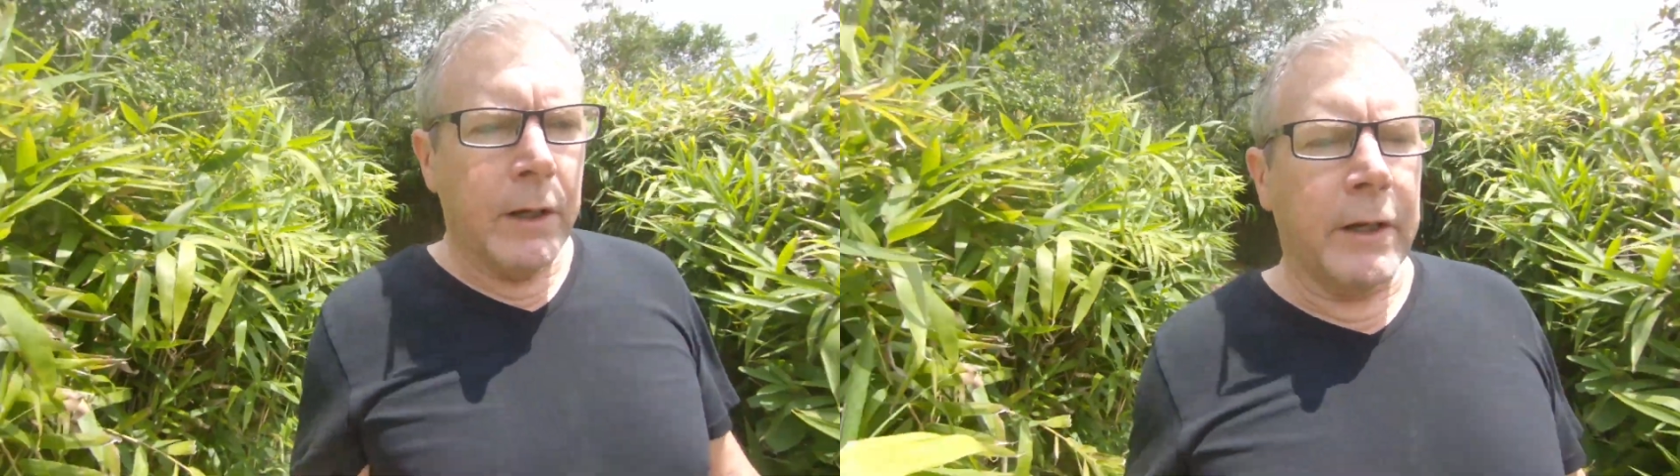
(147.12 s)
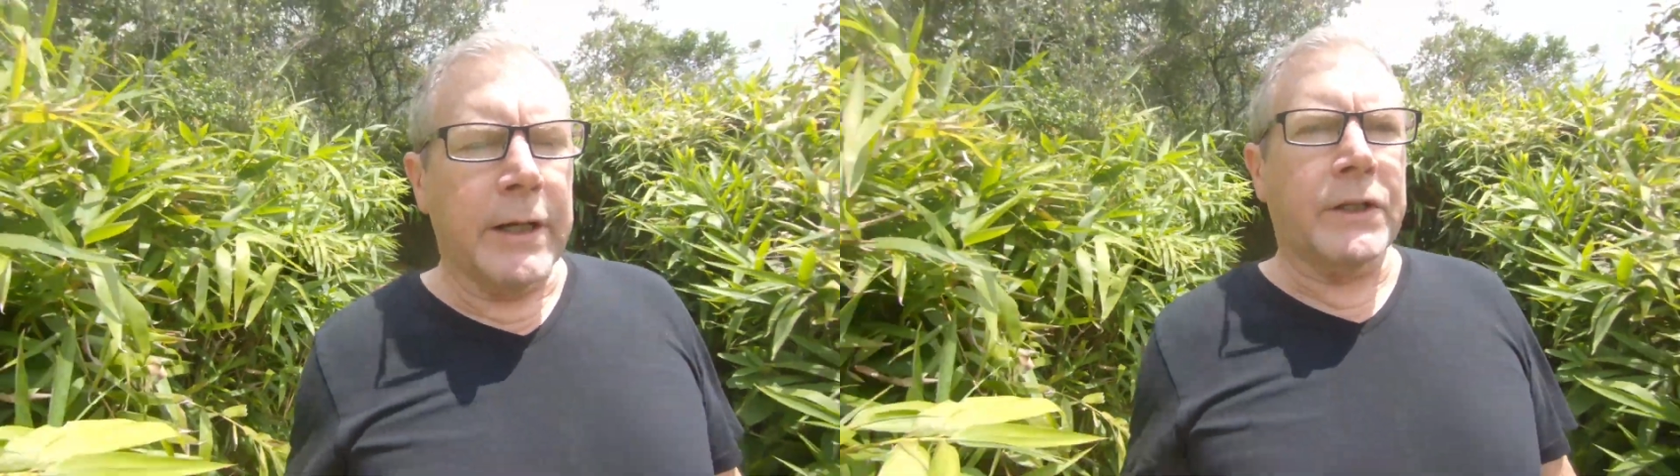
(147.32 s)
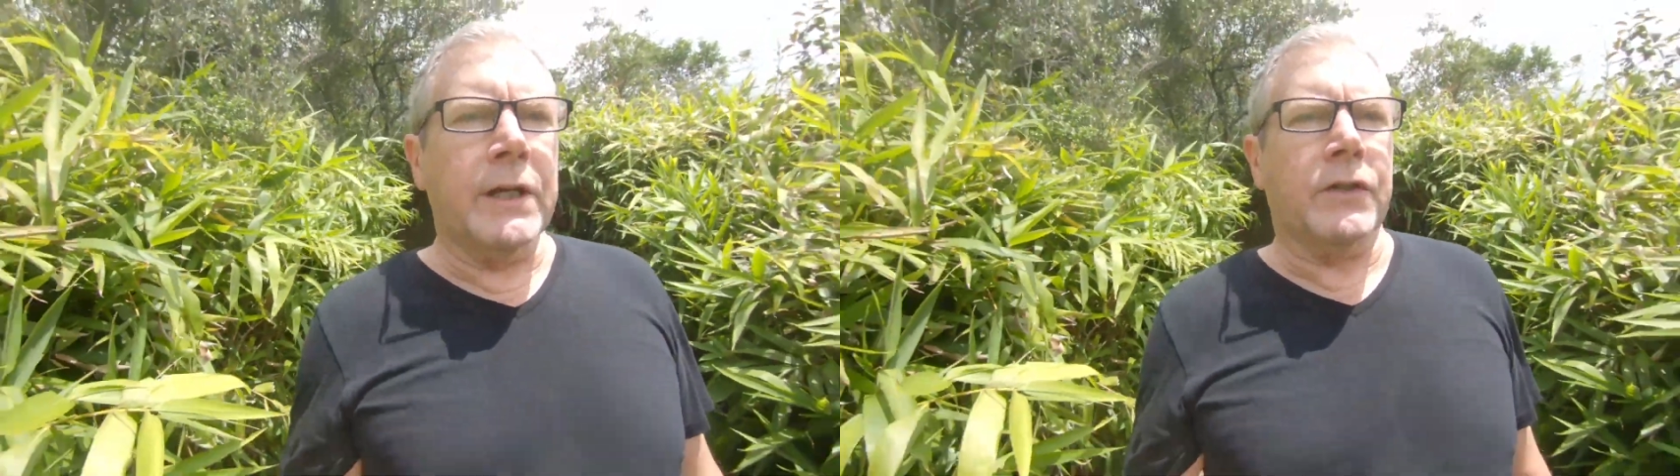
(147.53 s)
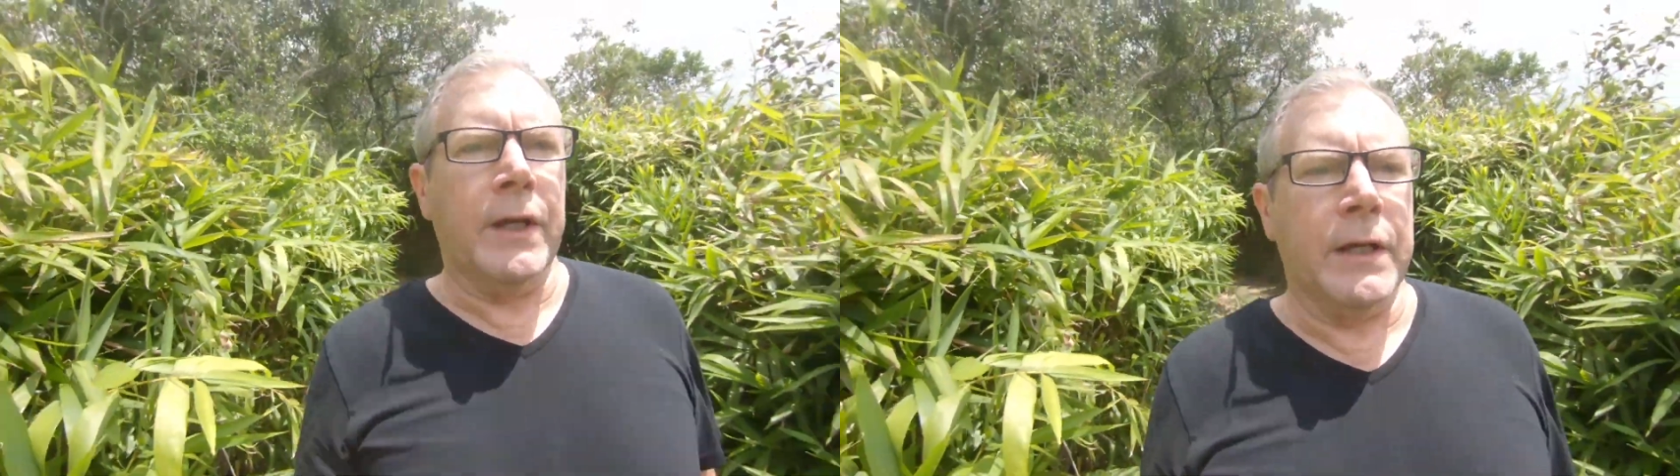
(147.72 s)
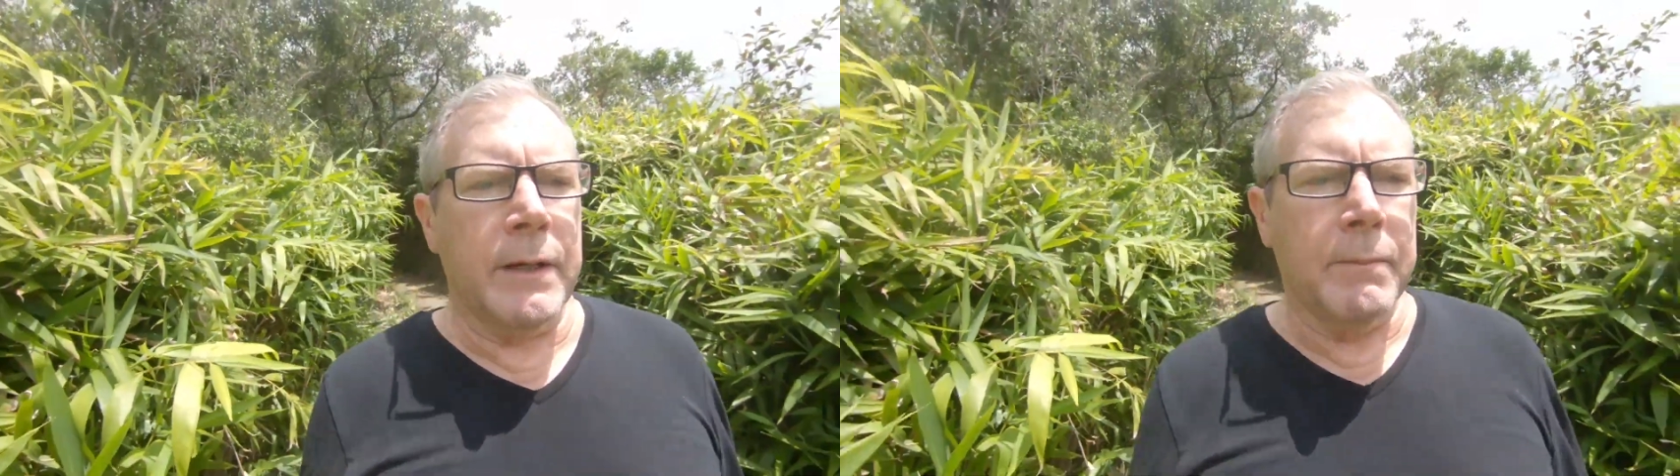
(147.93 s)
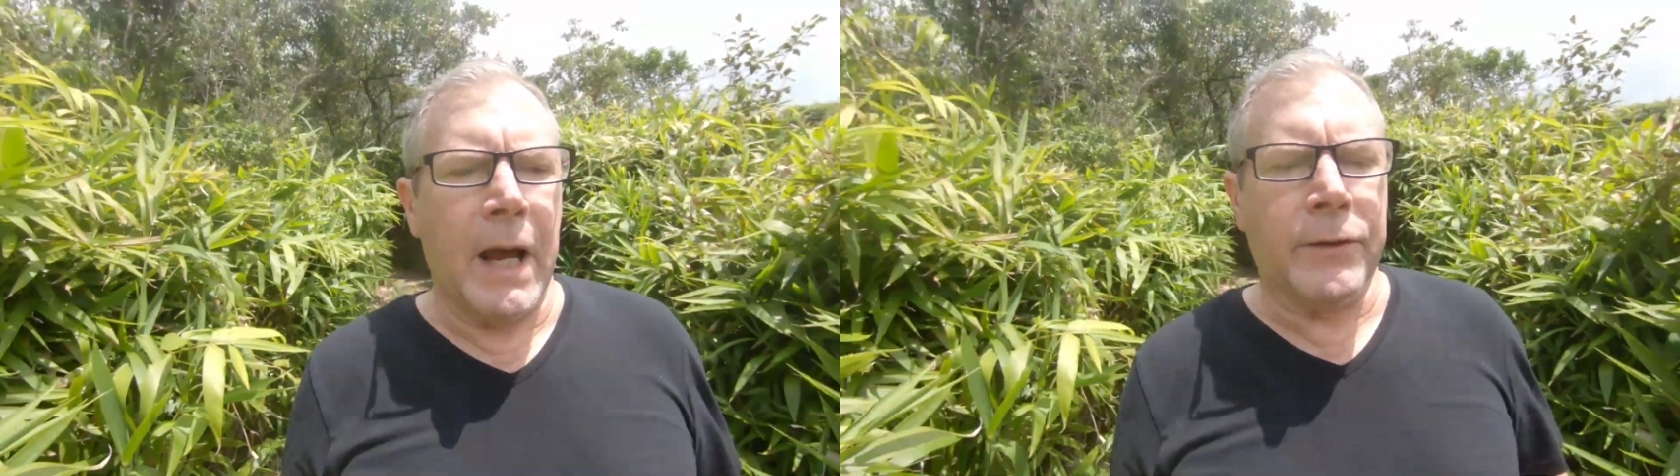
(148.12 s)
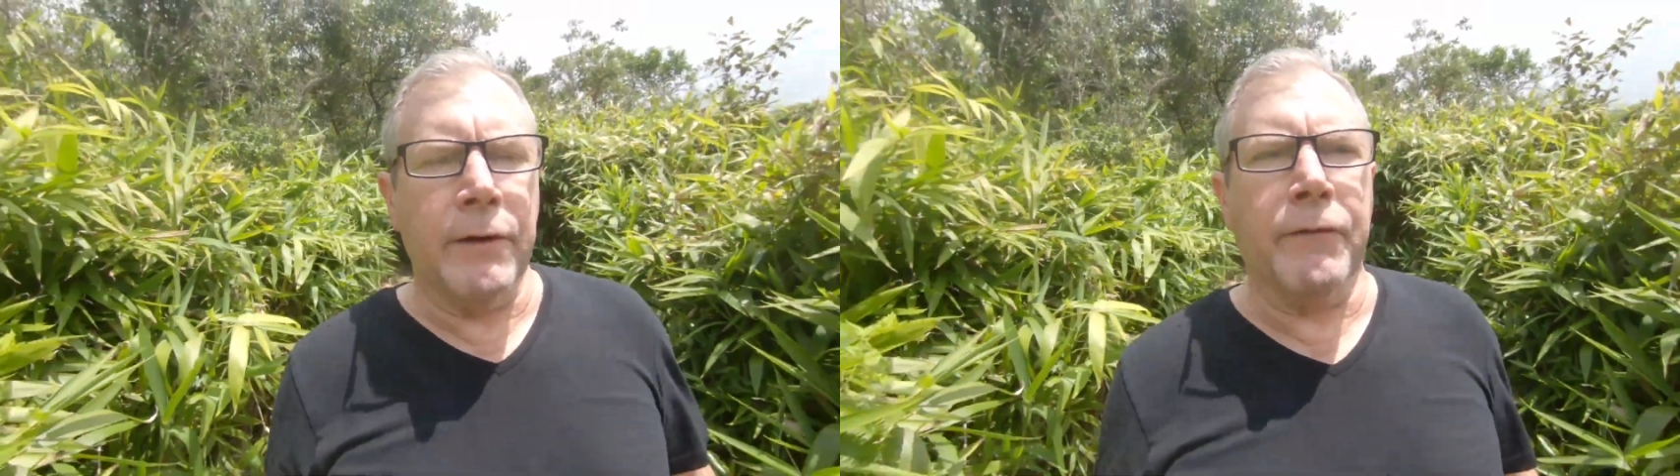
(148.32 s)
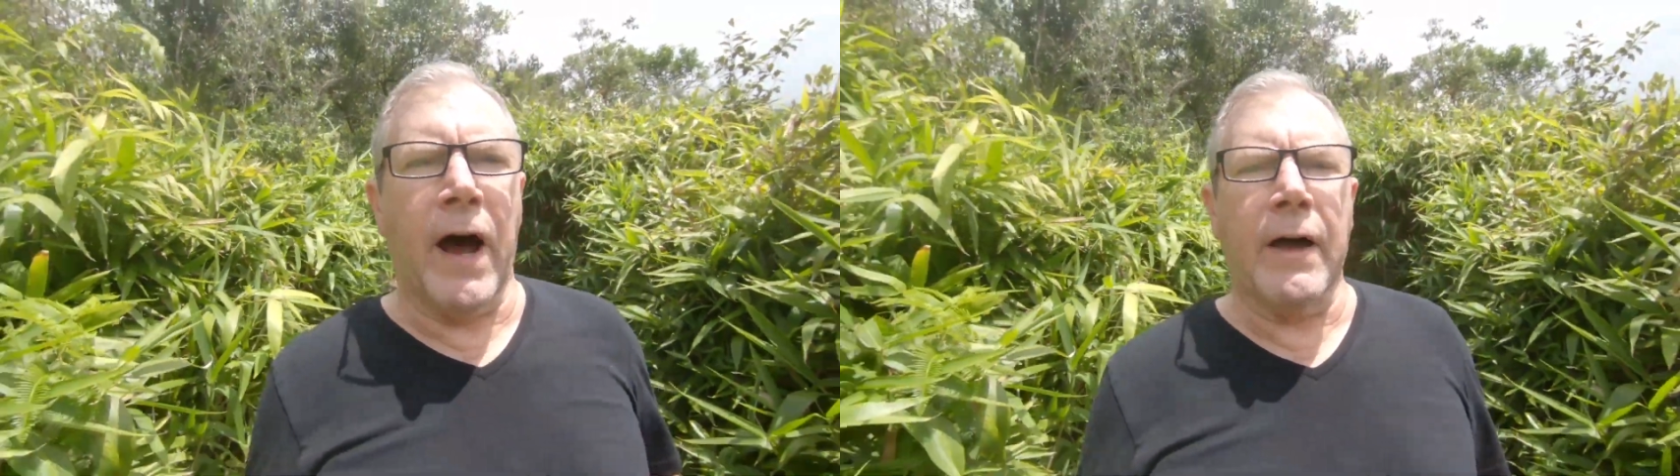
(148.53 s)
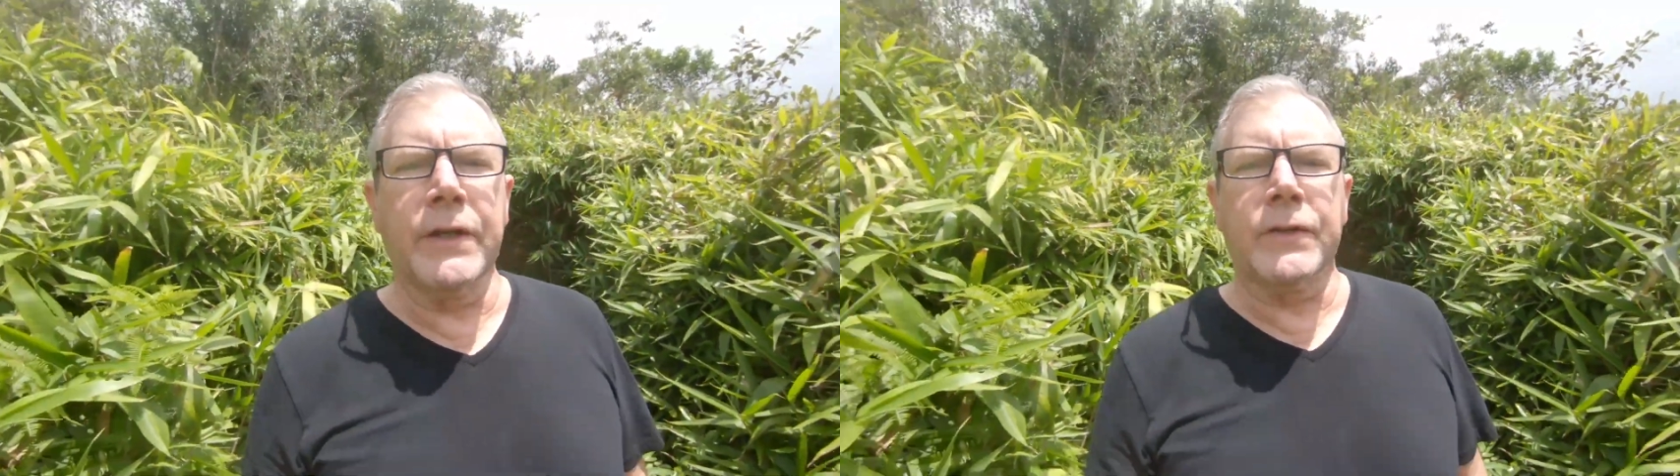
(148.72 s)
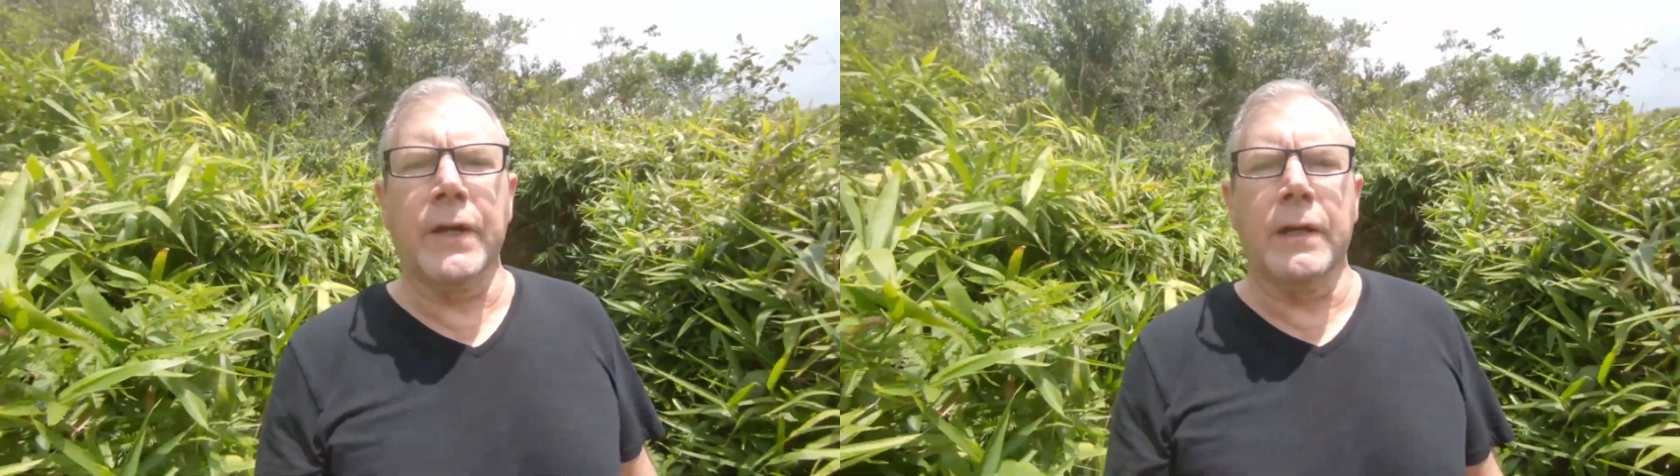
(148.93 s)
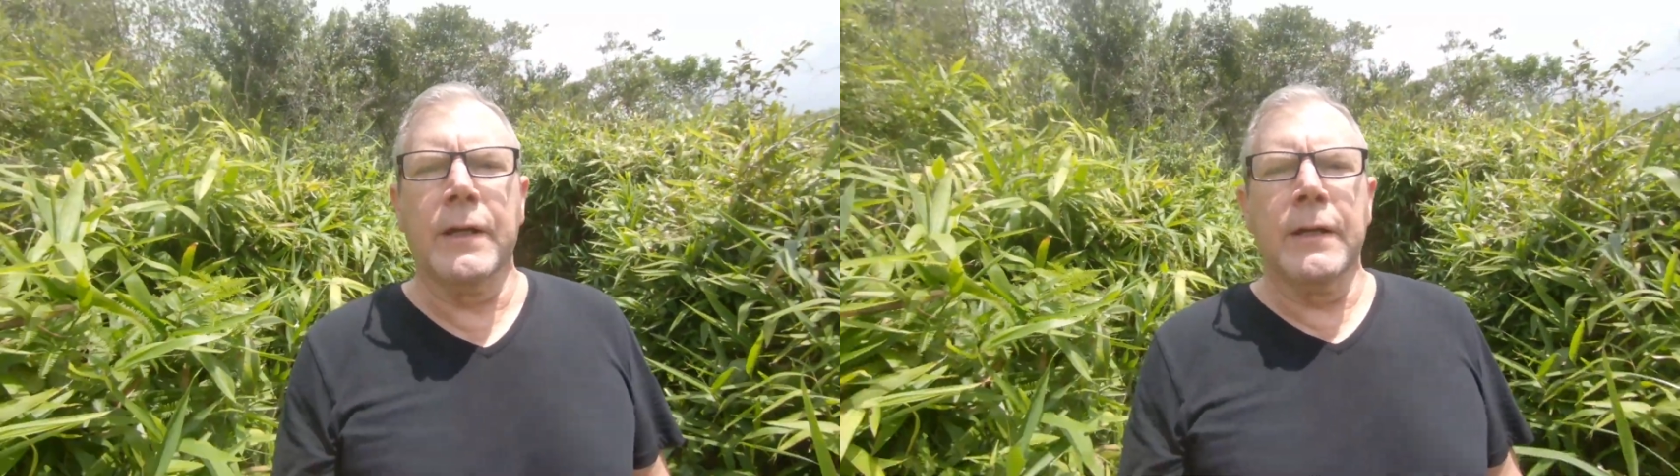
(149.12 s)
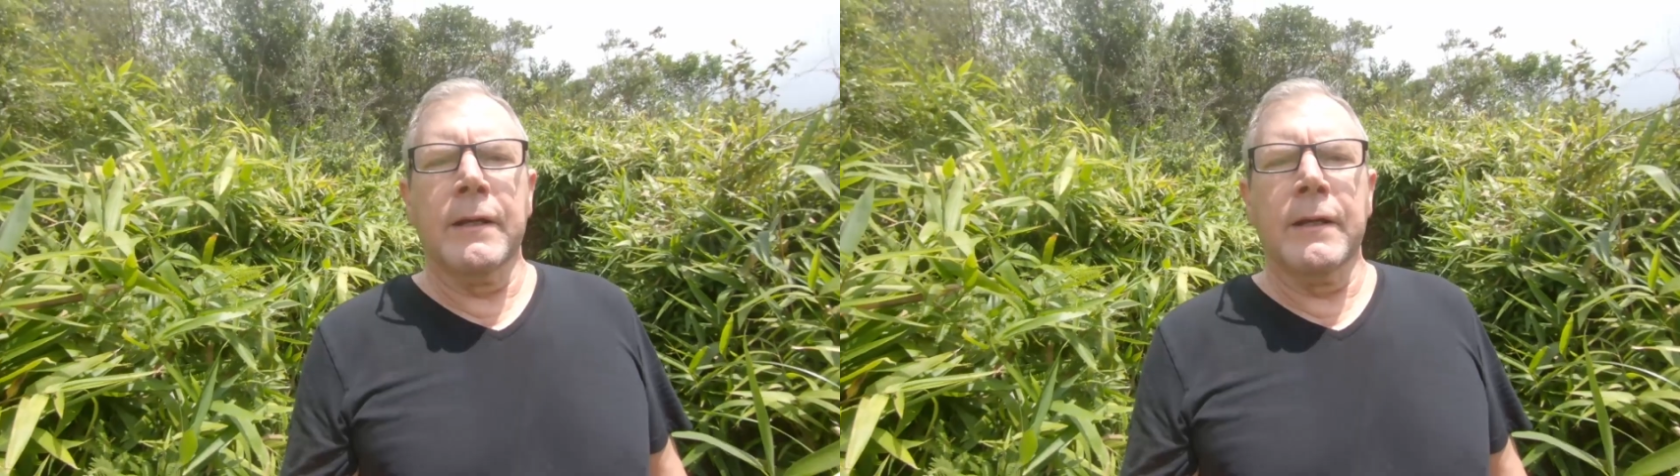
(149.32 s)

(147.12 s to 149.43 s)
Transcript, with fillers: You know, Jesus said in Matthew 5, he said,